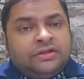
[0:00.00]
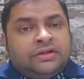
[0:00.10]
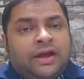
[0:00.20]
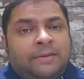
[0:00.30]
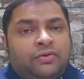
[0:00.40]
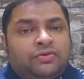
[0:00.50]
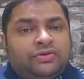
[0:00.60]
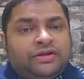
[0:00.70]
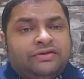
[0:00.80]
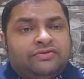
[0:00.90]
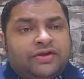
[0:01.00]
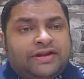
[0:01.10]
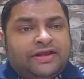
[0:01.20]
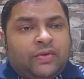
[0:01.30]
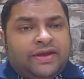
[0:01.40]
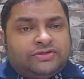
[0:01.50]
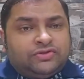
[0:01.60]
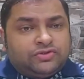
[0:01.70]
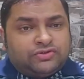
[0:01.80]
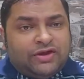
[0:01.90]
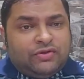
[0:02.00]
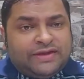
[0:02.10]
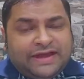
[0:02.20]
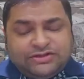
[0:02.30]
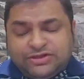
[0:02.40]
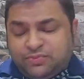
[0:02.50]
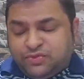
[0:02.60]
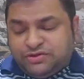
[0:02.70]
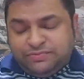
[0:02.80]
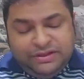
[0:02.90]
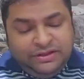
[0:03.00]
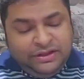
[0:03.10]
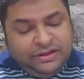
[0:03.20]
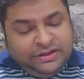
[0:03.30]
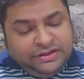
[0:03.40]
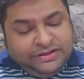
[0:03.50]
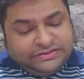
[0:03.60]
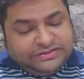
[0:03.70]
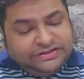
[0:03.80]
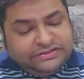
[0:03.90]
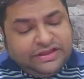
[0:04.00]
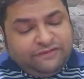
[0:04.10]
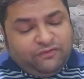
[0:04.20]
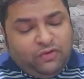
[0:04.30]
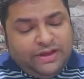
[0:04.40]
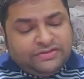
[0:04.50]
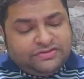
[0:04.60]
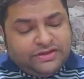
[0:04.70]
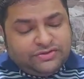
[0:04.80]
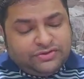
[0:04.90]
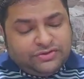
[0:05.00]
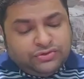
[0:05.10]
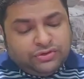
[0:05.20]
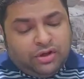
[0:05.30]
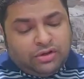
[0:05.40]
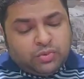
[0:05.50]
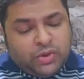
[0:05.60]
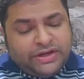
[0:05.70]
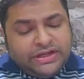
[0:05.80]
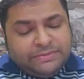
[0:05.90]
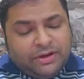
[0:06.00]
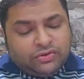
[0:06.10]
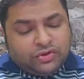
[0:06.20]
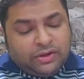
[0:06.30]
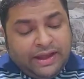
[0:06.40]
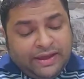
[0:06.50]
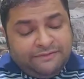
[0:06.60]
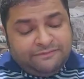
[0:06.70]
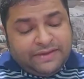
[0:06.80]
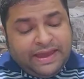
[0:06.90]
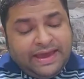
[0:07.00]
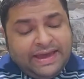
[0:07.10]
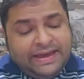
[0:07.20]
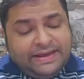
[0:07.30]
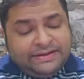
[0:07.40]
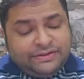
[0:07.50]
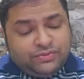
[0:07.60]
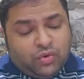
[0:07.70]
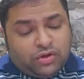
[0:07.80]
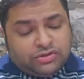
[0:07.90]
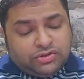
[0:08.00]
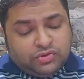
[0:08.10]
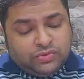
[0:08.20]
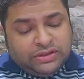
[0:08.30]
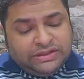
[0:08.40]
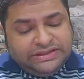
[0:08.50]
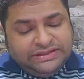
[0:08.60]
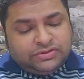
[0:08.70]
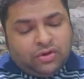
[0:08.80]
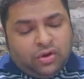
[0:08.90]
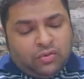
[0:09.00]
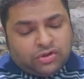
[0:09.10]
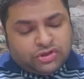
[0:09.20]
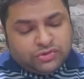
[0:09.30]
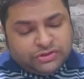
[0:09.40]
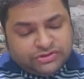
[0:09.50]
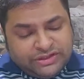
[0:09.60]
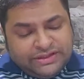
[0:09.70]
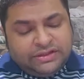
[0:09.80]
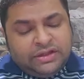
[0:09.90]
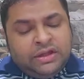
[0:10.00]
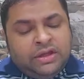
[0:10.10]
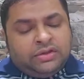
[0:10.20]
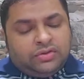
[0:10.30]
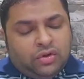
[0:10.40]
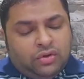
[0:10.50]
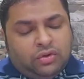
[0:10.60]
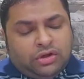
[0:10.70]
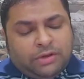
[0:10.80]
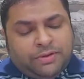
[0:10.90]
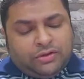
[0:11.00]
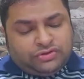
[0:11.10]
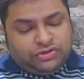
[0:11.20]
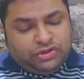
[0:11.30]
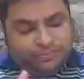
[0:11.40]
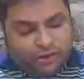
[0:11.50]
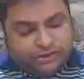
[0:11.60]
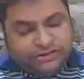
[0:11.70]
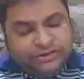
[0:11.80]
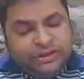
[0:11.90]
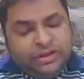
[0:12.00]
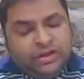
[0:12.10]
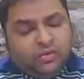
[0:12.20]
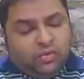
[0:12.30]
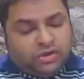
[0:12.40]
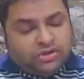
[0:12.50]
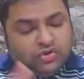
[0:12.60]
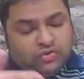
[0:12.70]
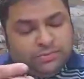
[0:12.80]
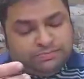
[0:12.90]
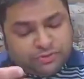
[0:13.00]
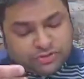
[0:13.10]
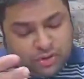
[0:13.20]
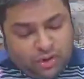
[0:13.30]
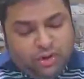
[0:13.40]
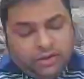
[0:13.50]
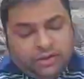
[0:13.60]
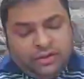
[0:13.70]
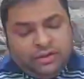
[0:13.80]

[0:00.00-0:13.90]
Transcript: I'm going to read it really quick, so try to catch up with me. It says, therefore I say to you, do not worry about your life and what you will eat or what you will drink, nor about your body, what you will put on.